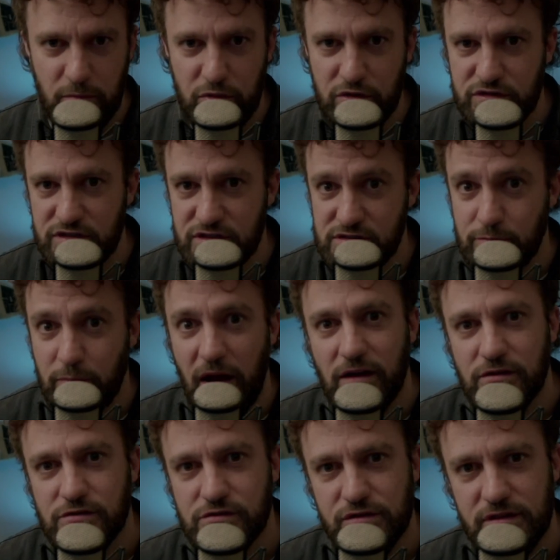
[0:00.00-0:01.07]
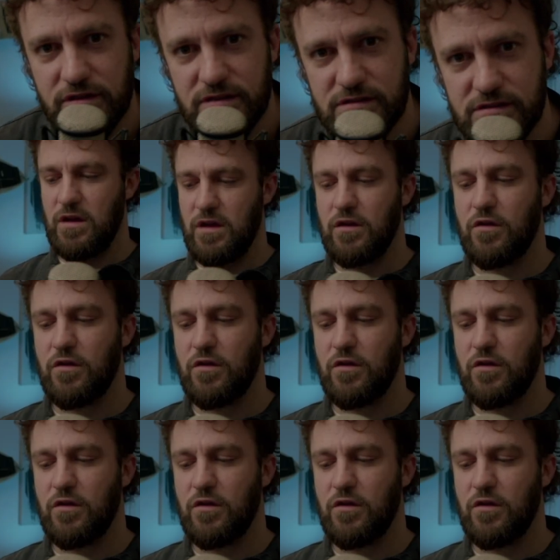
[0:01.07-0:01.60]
pushes boundaries,